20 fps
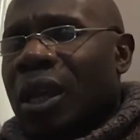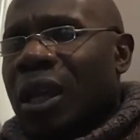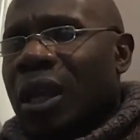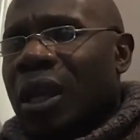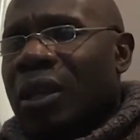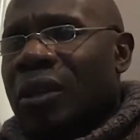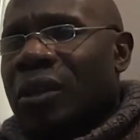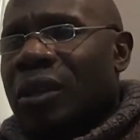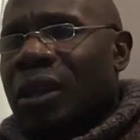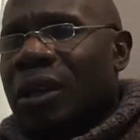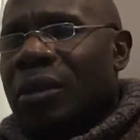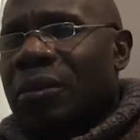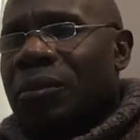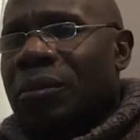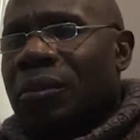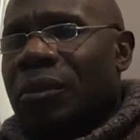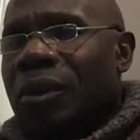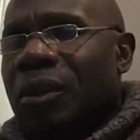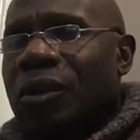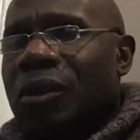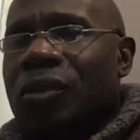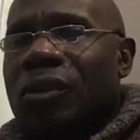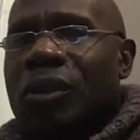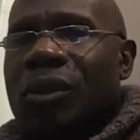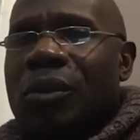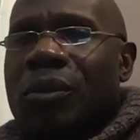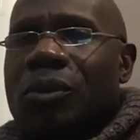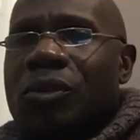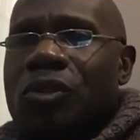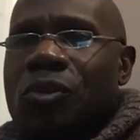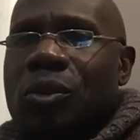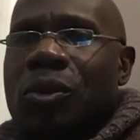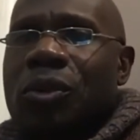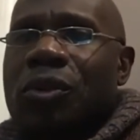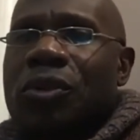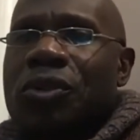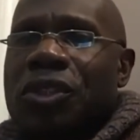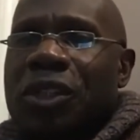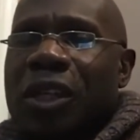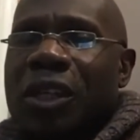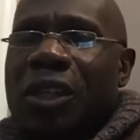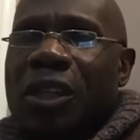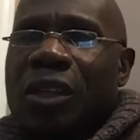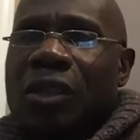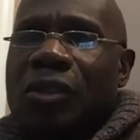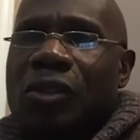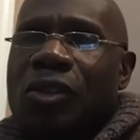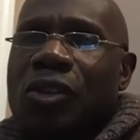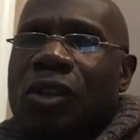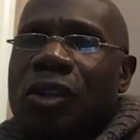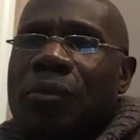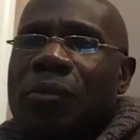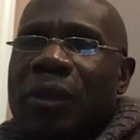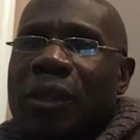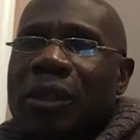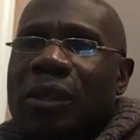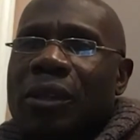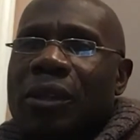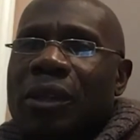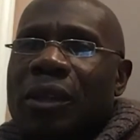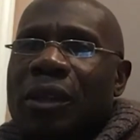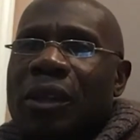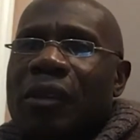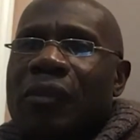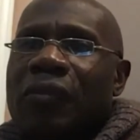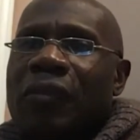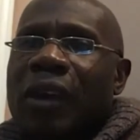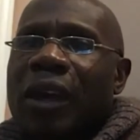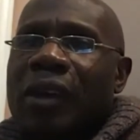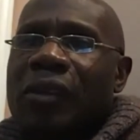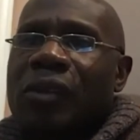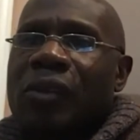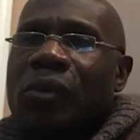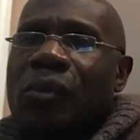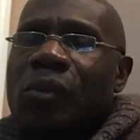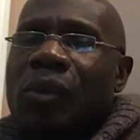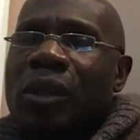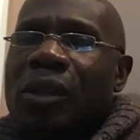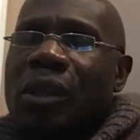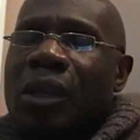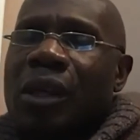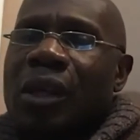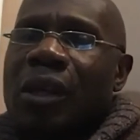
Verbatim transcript: And um, also Schwerner Chaney and Goodman, and the fact that when